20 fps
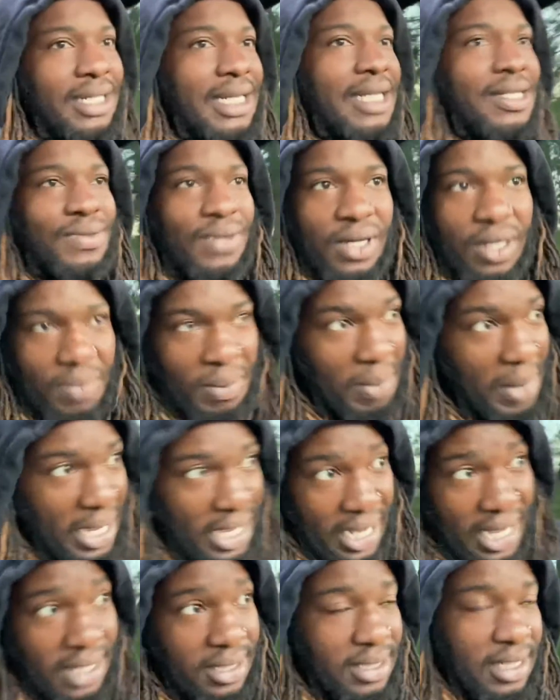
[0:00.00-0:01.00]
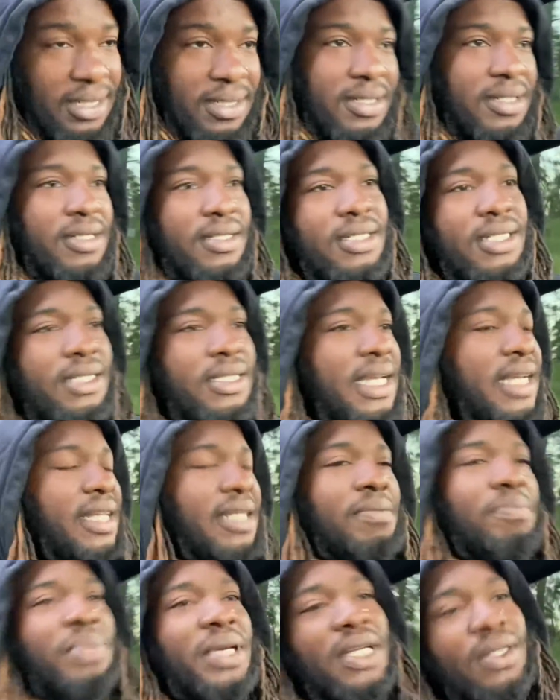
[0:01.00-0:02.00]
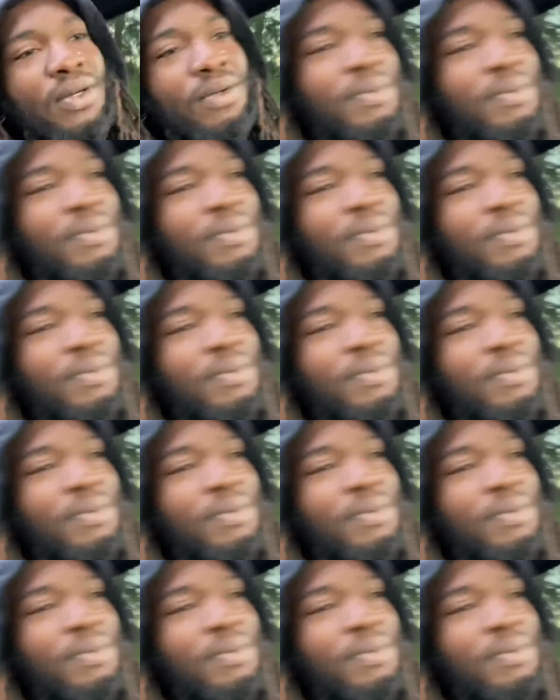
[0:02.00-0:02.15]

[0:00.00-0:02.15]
That's what my ancestors did. They didn't pick no